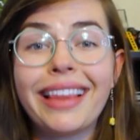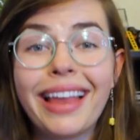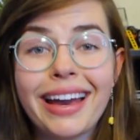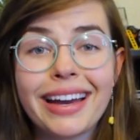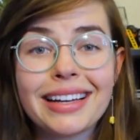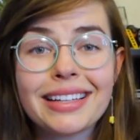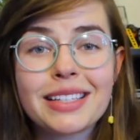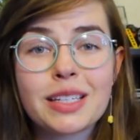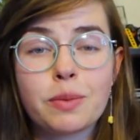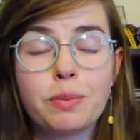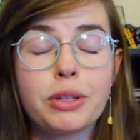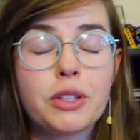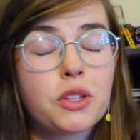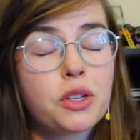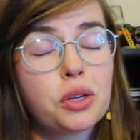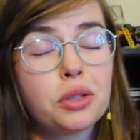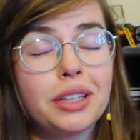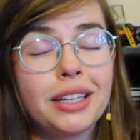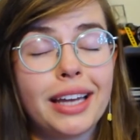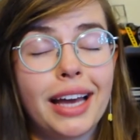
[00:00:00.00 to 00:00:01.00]
last, but
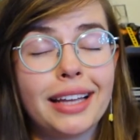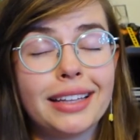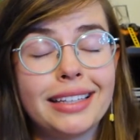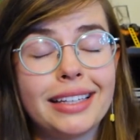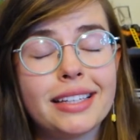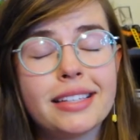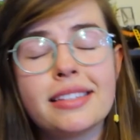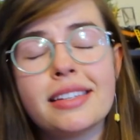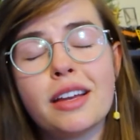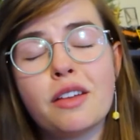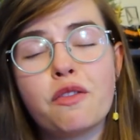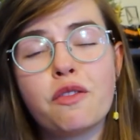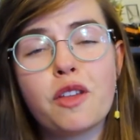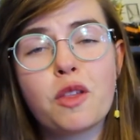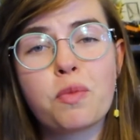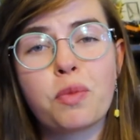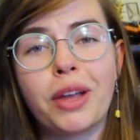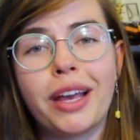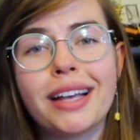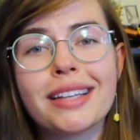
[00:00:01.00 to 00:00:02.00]
certainly not least, in
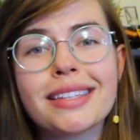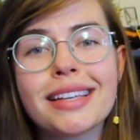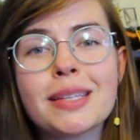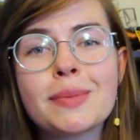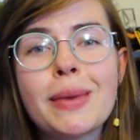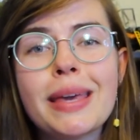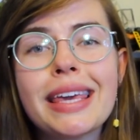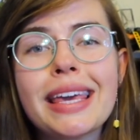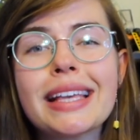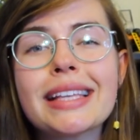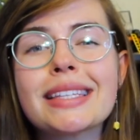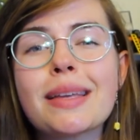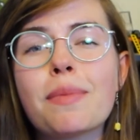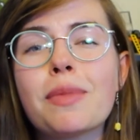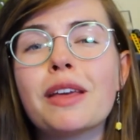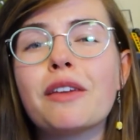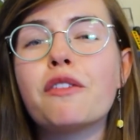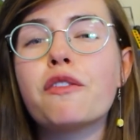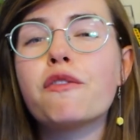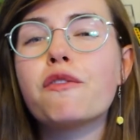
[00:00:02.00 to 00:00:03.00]
fifth place, is making
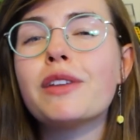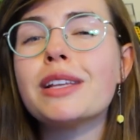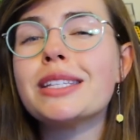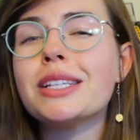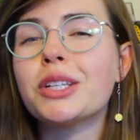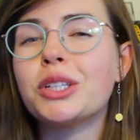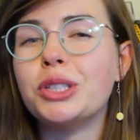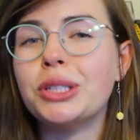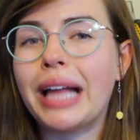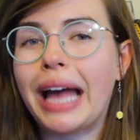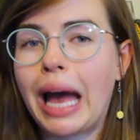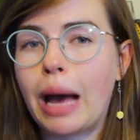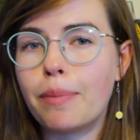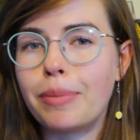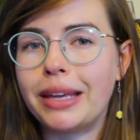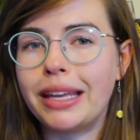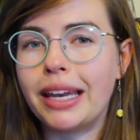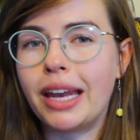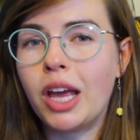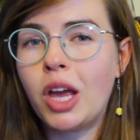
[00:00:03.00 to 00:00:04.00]
something physical
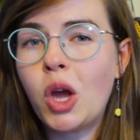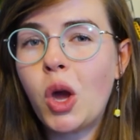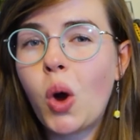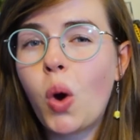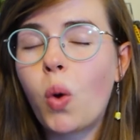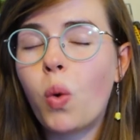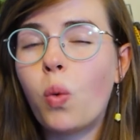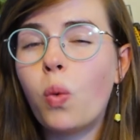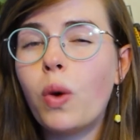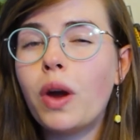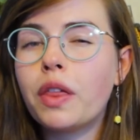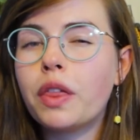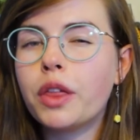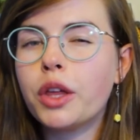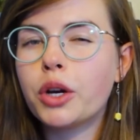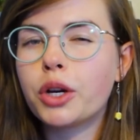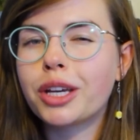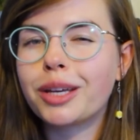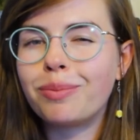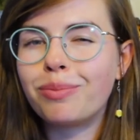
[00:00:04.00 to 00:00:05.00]
happen with
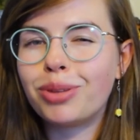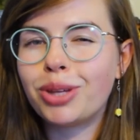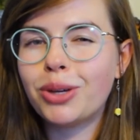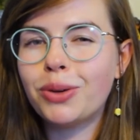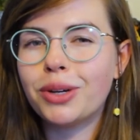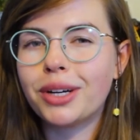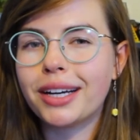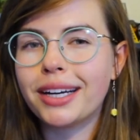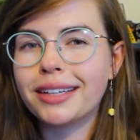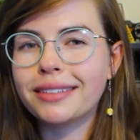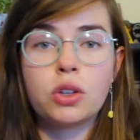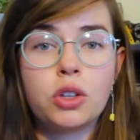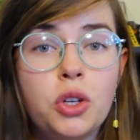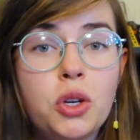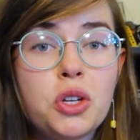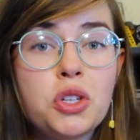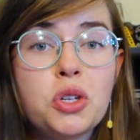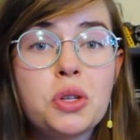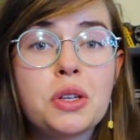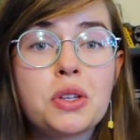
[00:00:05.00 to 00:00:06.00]
your computer.
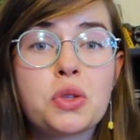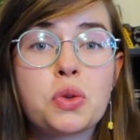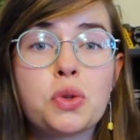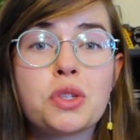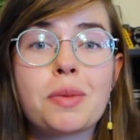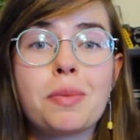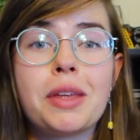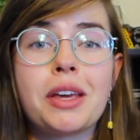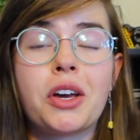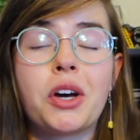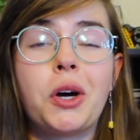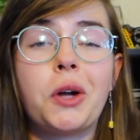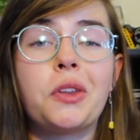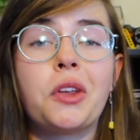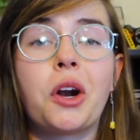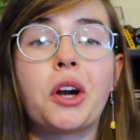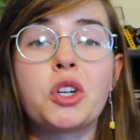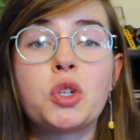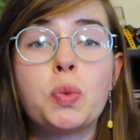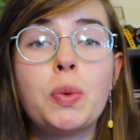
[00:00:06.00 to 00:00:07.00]
You can do this through something called
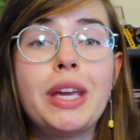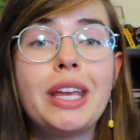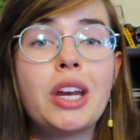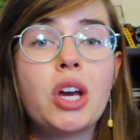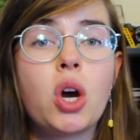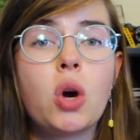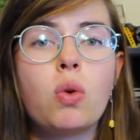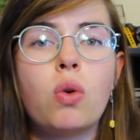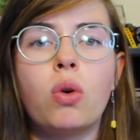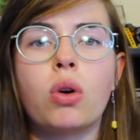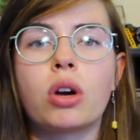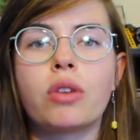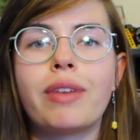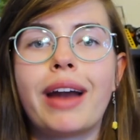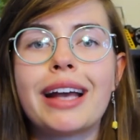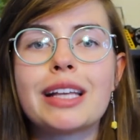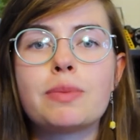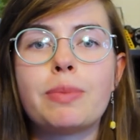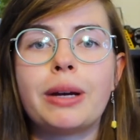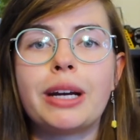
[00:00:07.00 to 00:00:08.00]
an Arduino or a
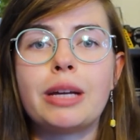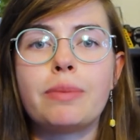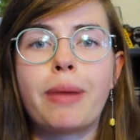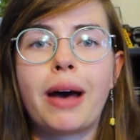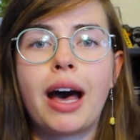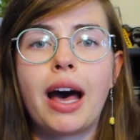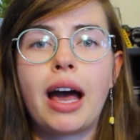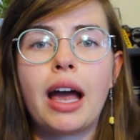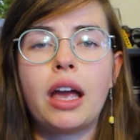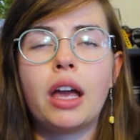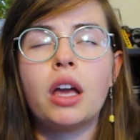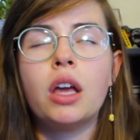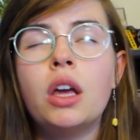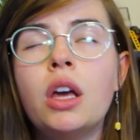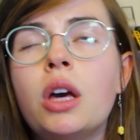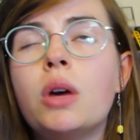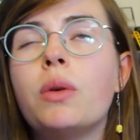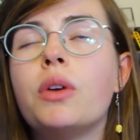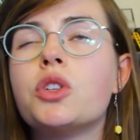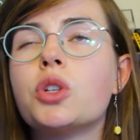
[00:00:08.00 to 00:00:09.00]
Raspberry Pi,
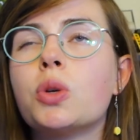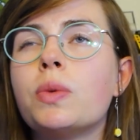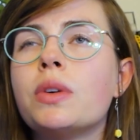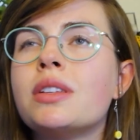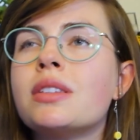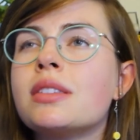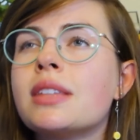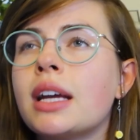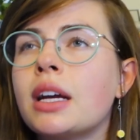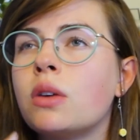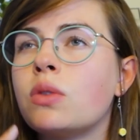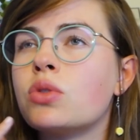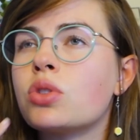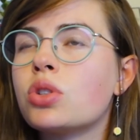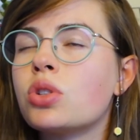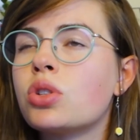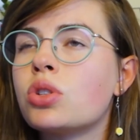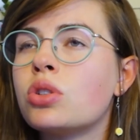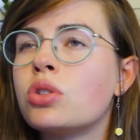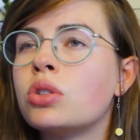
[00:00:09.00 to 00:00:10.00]
which always sounds
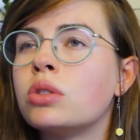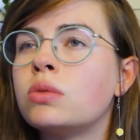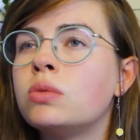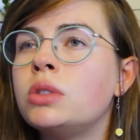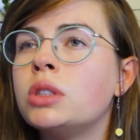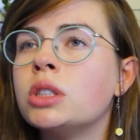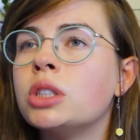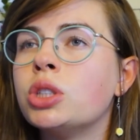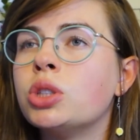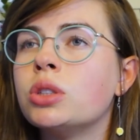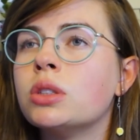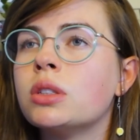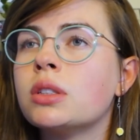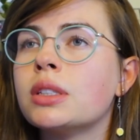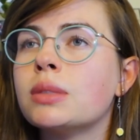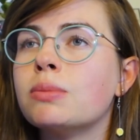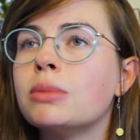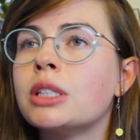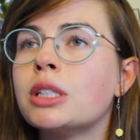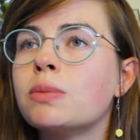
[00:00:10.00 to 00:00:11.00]
so delicious
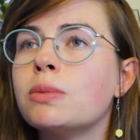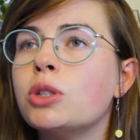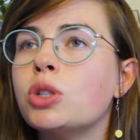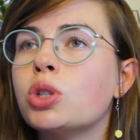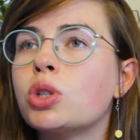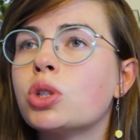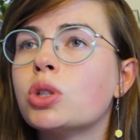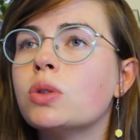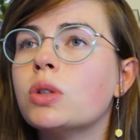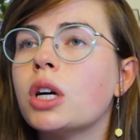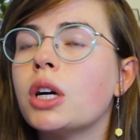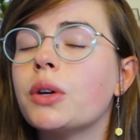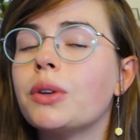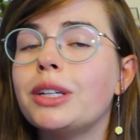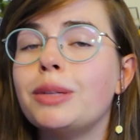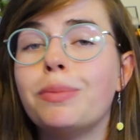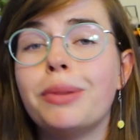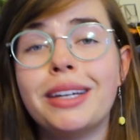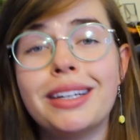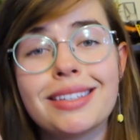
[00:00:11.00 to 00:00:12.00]
and makes me so
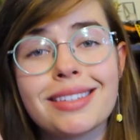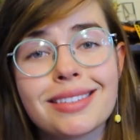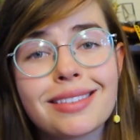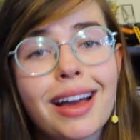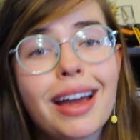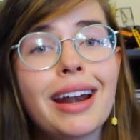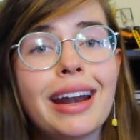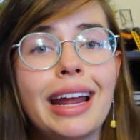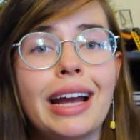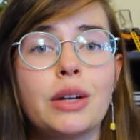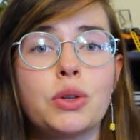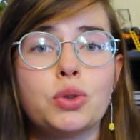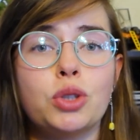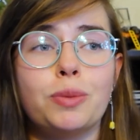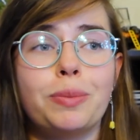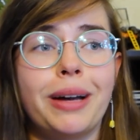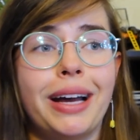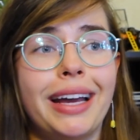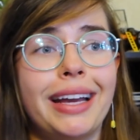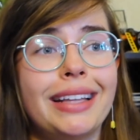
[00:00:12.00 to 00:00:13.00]
hungry, but is not an actual
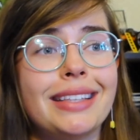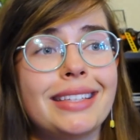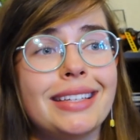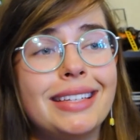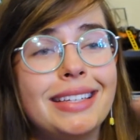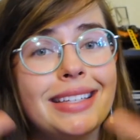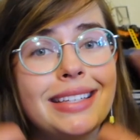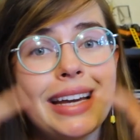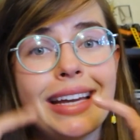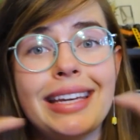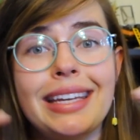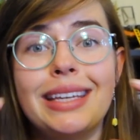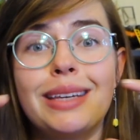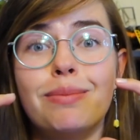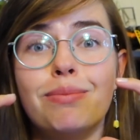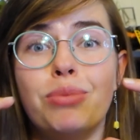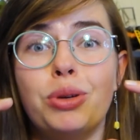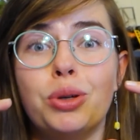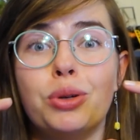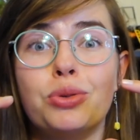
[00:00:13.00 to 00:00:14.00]
pie, it's a tiny
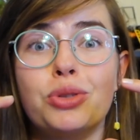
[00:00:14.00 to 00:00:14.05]
computer